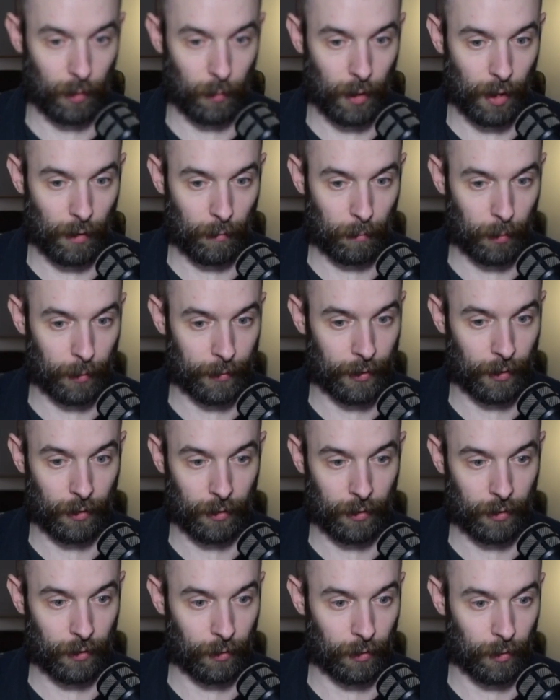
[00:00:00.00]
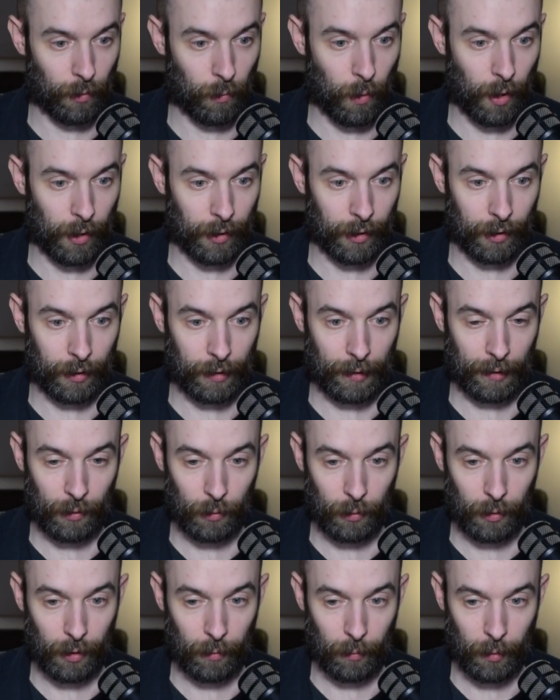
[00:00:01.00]
We have Presonus Studio 1
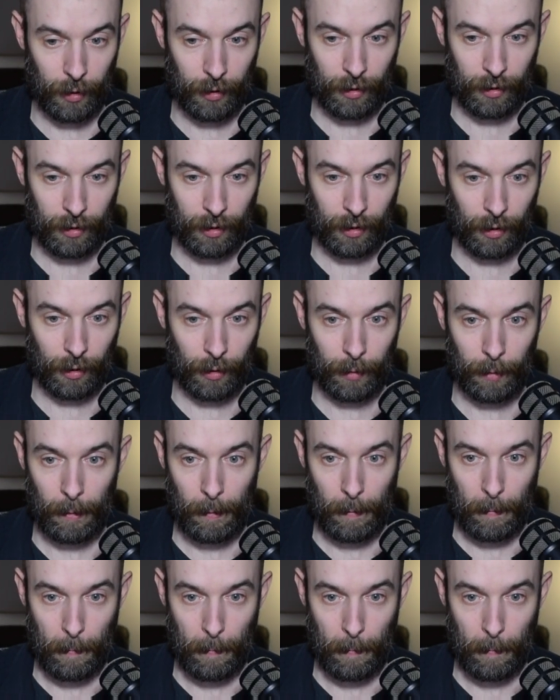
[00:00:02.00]
included, which is good.